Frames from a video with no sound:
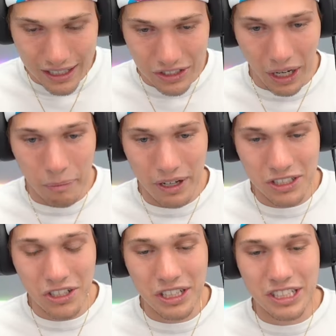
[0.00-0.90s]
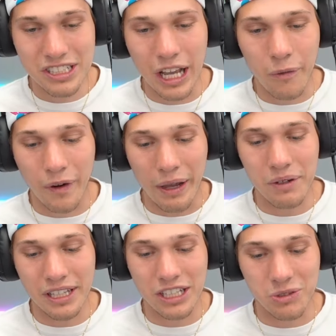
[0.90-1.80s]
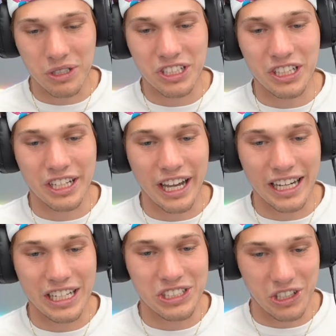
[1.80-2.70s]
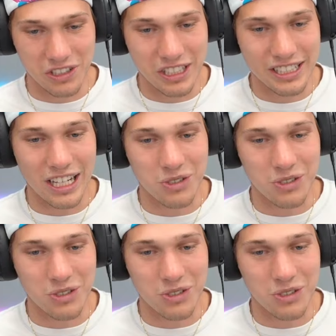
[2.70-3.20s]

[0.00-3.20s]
Dude, I'm pretty sure this is like right when they switched to the Nike jerseys as